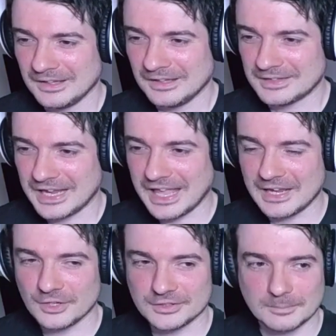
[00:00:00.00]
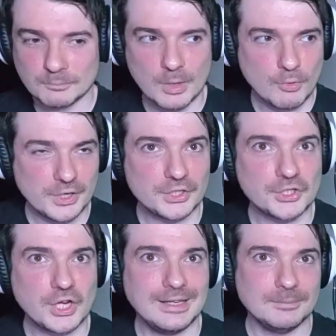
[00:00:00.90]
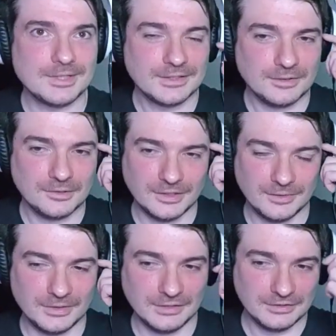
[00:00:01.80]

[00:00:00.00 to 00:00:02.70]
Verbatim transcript: That guy got moi moi shamed, you know what I mean?